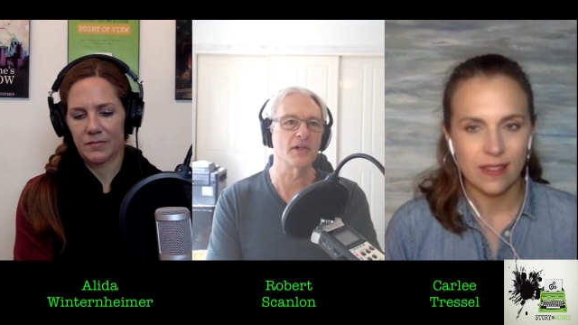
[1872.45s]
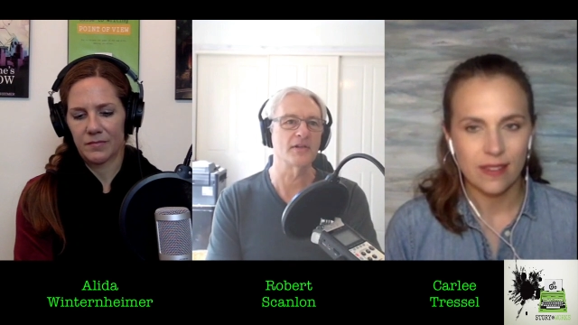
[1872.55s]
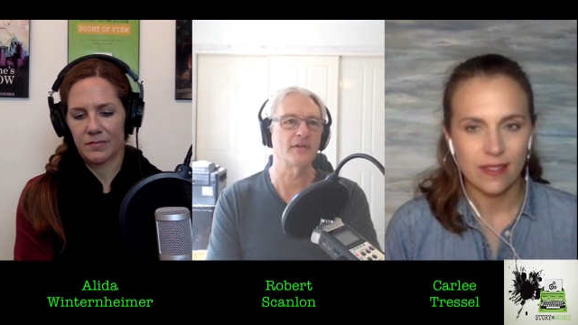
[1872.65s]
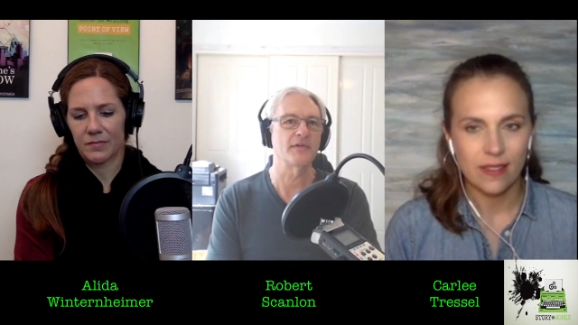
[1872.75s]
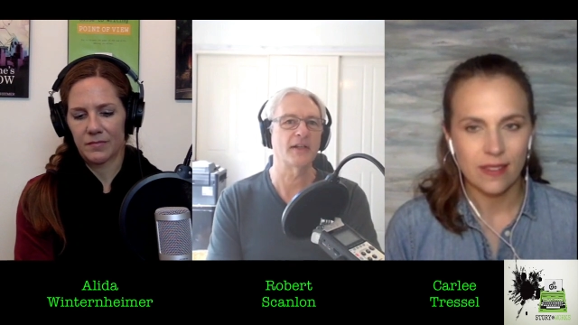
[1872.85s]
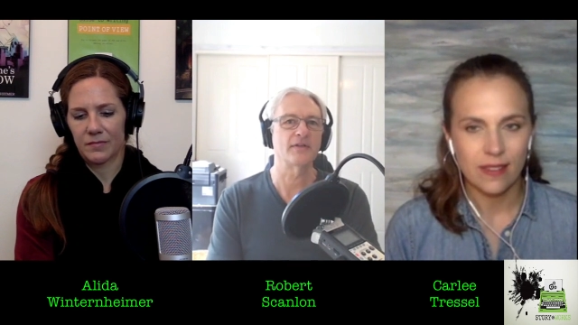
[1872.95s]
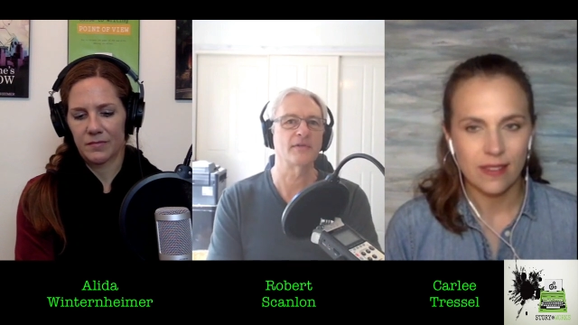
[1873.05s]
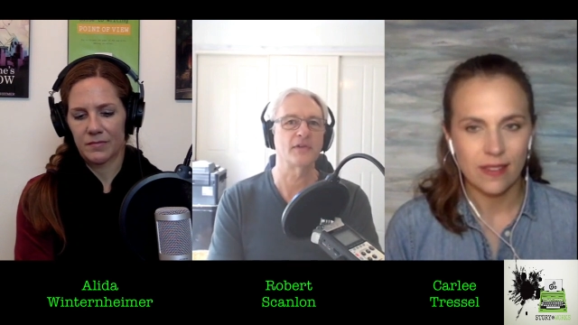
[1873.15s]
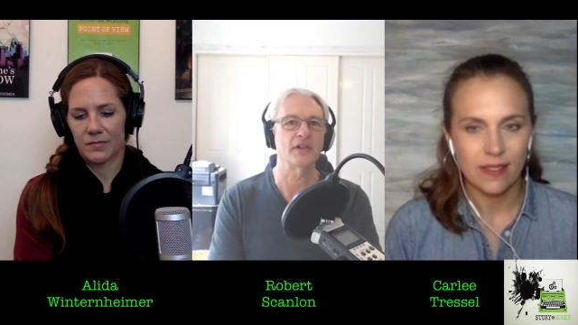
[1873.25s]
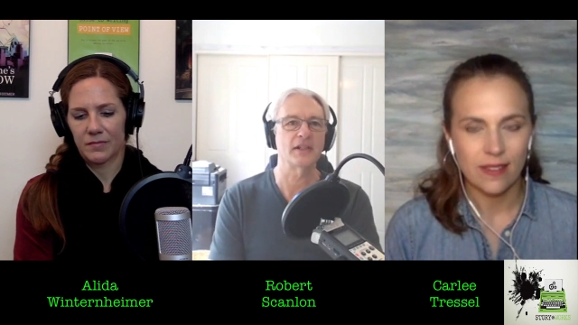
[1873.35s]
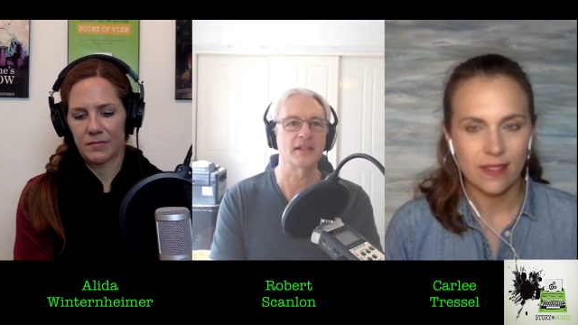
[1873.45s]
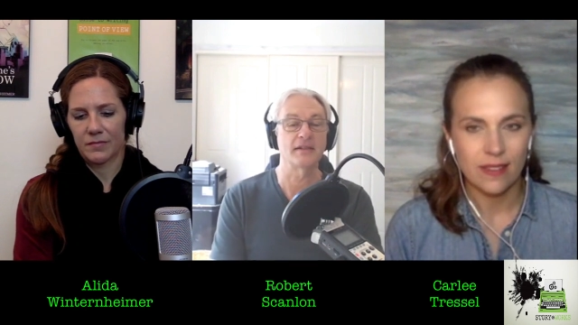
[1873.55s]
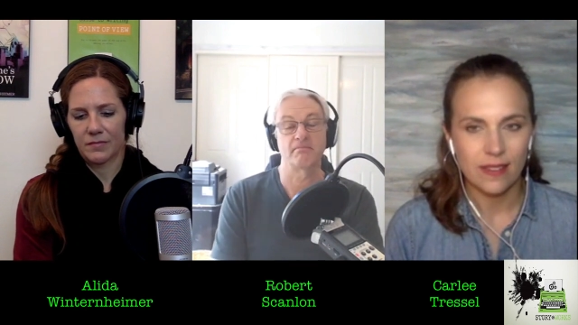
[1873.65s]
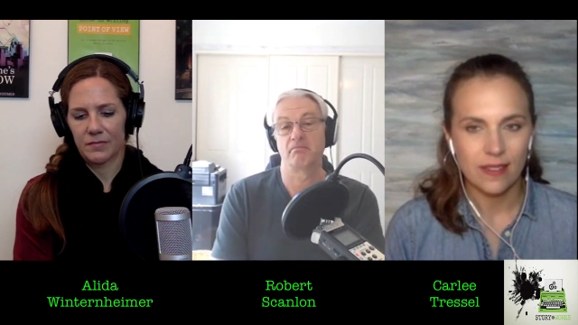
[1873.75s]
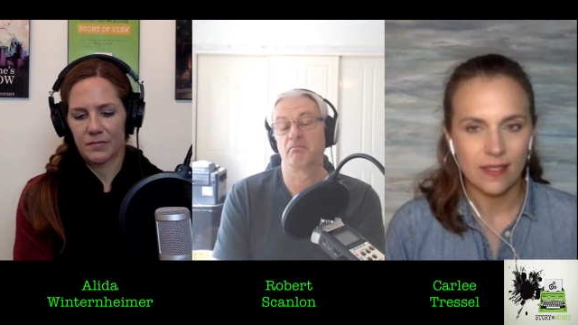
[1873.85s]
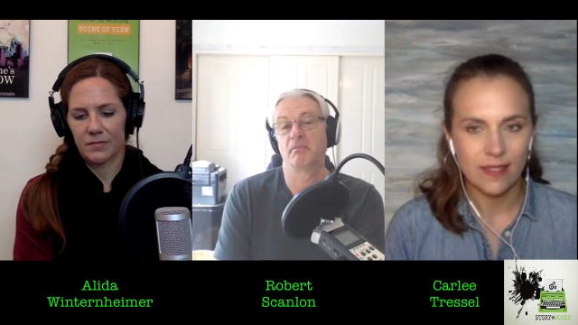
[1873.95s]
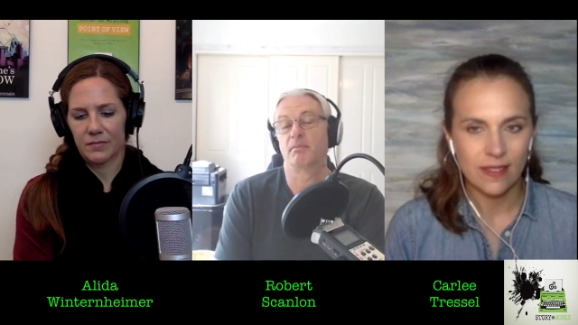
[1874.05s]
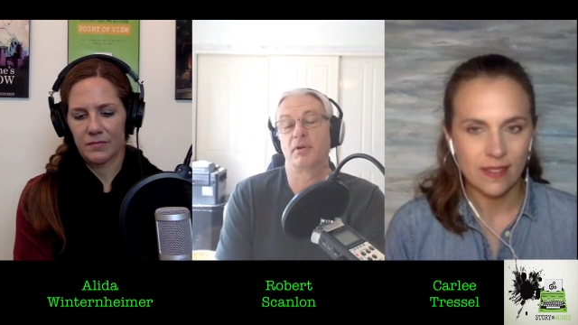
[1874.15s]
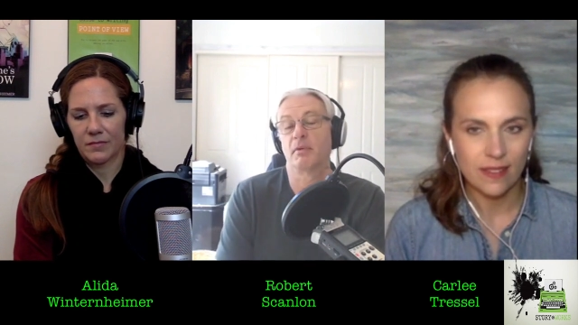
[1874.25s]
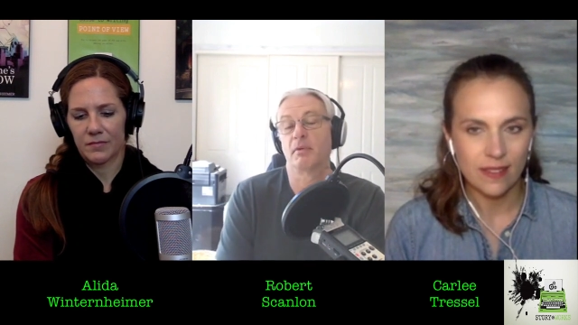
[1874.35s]
Speaker 1: what is effectively
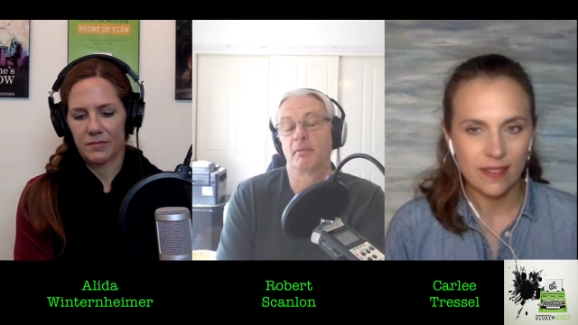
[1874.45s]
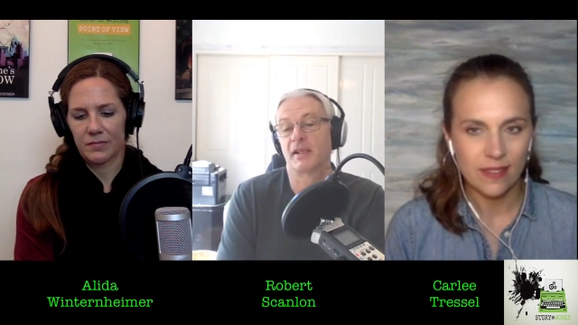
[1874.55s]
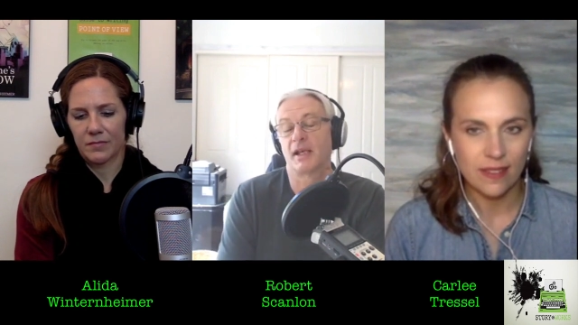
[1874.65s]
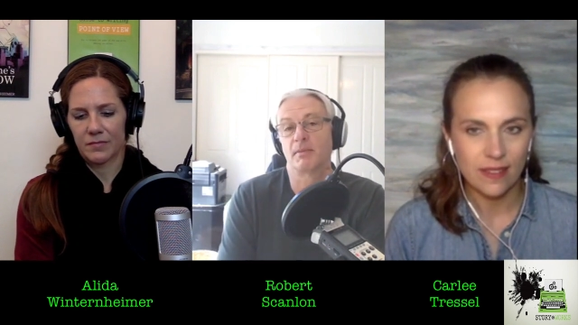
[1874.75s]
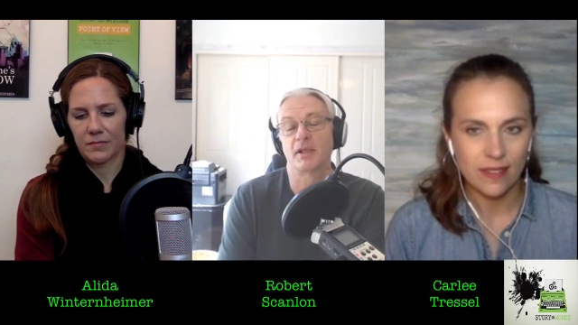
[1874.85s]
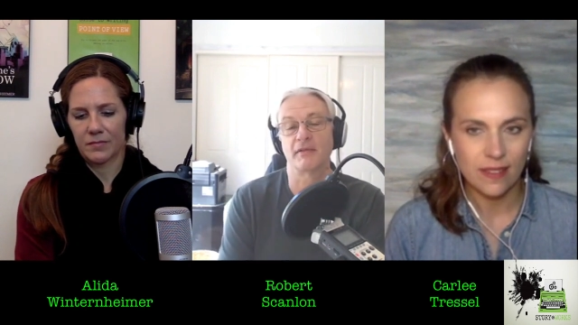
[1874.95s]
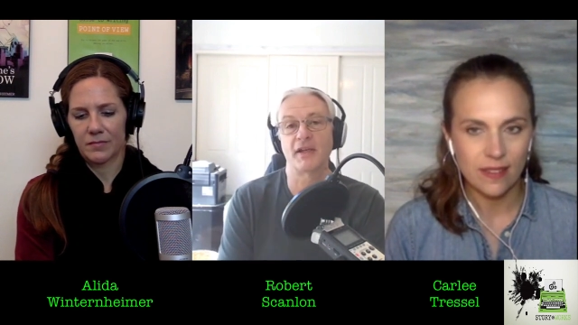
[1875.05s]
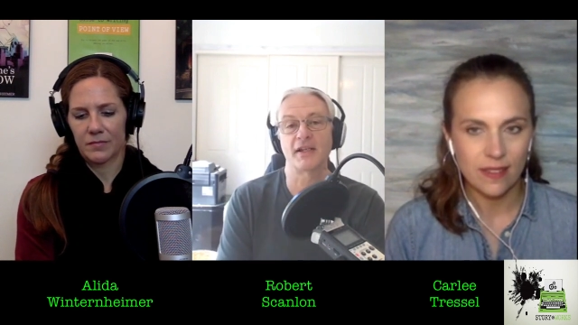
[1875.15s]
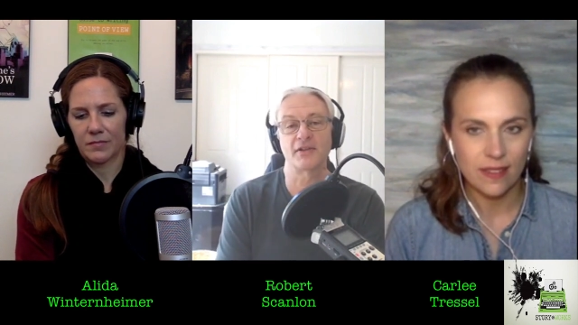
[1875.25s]
probably coming of